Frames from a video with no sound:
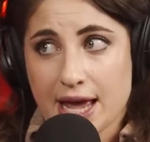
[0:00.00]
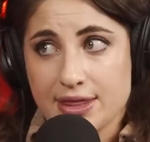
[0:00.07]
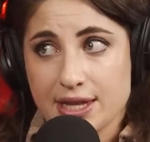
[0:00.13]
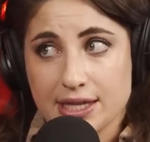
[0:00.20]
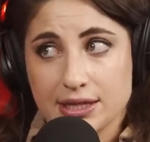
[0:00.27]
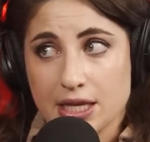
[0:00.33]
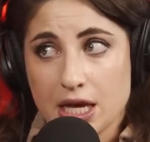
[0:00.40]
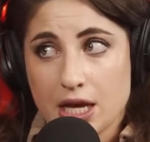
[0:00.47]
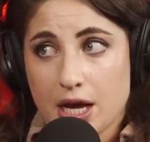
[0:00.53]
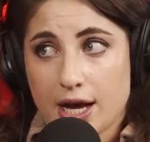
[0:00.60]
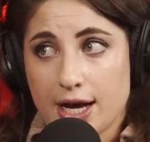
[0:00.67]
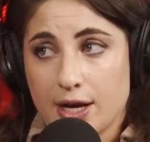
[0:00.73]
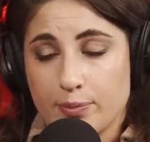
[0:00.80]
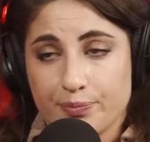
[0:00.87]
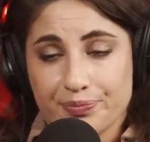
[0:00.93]
And then,
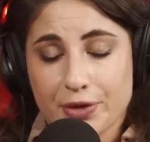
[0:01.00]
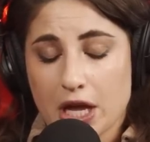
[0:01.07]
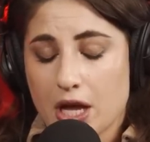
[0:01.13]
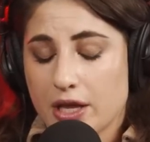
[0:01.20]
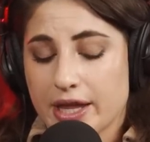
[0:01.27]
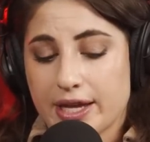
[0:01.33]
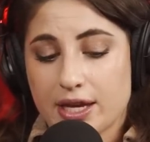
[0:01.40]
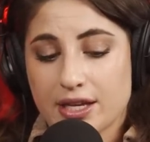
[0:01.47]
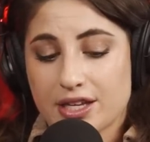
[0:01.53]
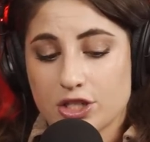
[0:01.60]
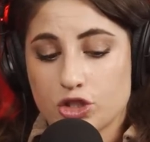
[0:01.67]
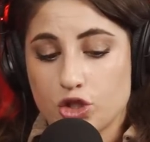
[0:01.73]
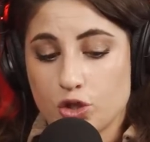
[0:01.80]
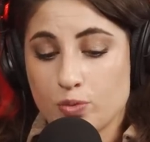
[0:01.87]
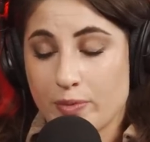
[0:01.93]

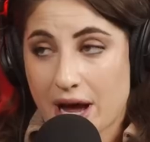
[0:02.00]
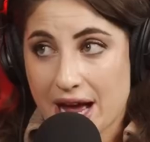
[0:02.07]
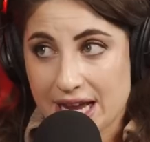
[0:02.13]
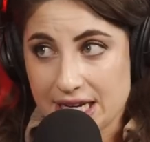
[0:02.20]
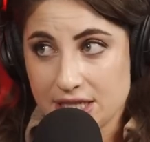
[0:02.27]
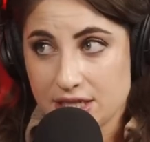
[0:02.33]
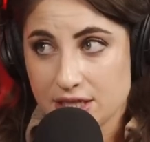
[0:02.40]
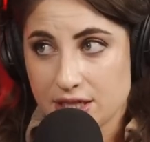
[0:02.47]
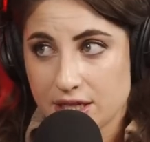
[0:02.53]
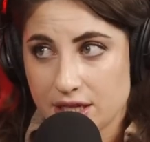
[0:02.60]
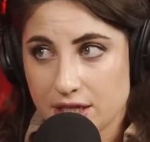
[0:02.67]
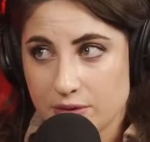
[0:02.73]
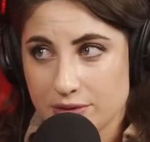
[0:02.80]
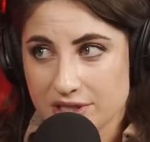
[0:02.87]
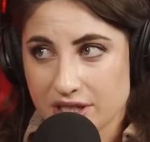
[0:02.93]
do you mind?
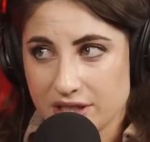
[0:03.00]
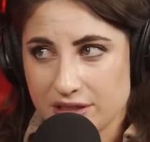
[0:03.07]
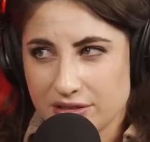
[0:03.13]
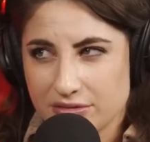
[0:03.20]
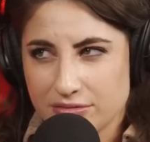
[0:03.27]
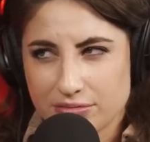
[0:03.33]
And he was like,